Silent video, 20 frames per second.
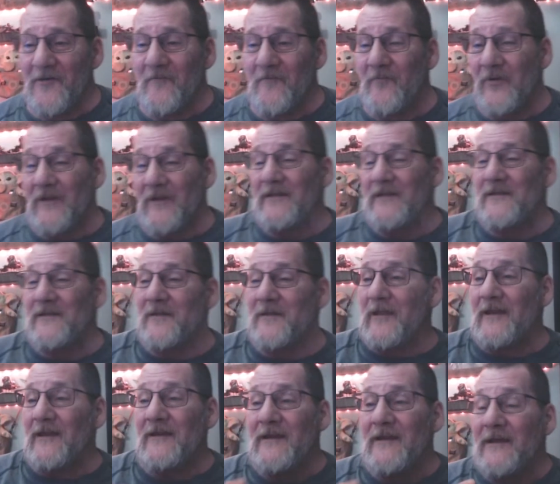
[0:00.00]
But, I
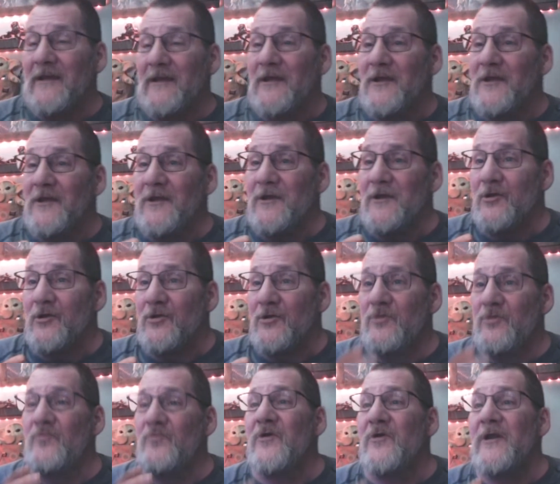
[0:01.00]
mean,
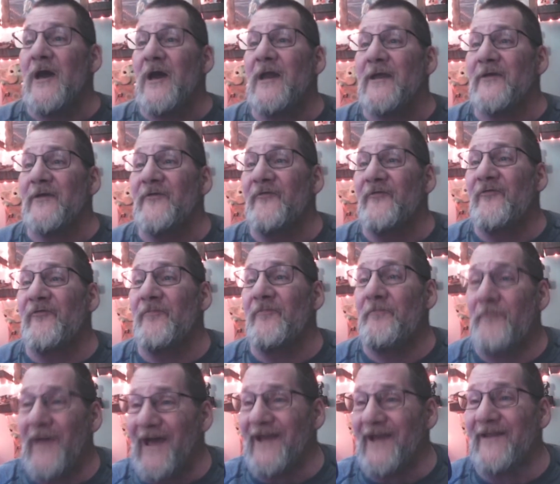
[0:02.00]
you would not
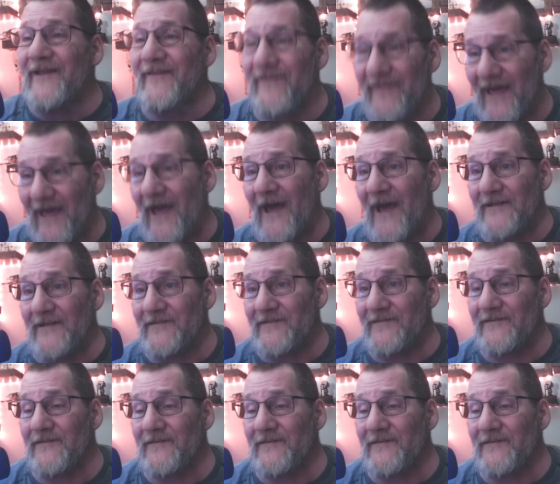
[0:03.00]
expect that.